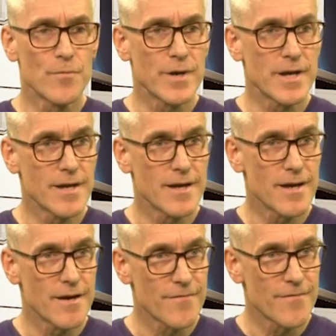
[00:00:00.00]

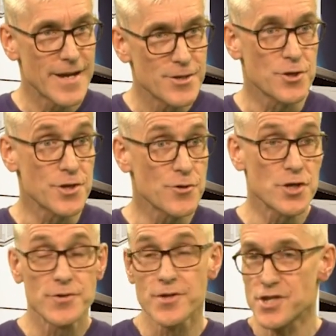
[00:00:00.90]
We have
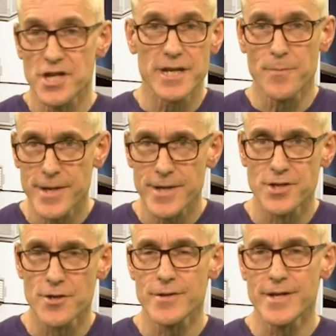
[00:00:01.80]
introduced you to the CDP.
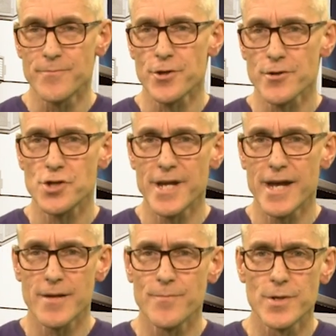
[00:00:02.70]
It's not in
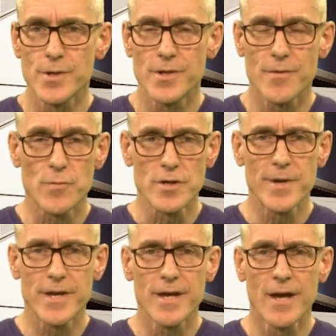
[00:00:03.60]
production yet, but
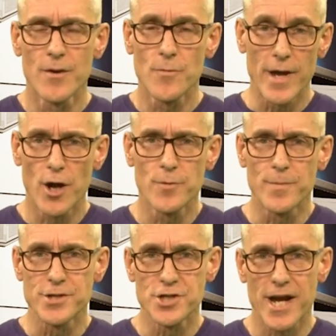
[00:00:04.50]
will be, we
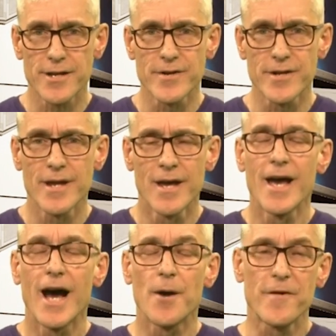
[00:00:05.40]
hope, in January.
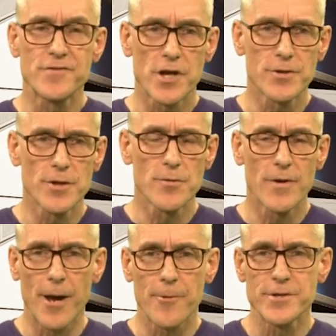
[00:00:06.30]
And we've shown
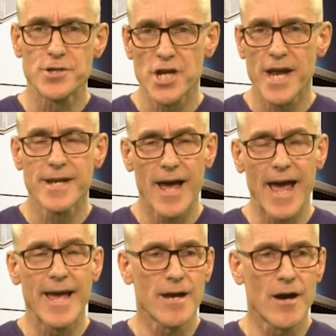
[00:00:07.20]
you our Gen
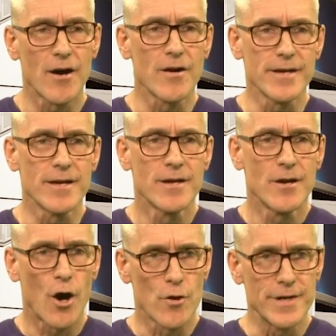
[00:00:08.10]
AI
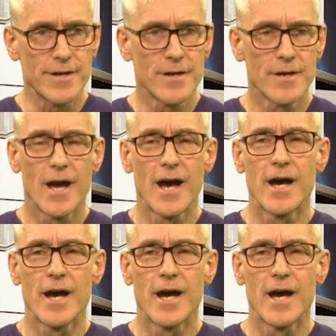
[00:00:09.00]
Orin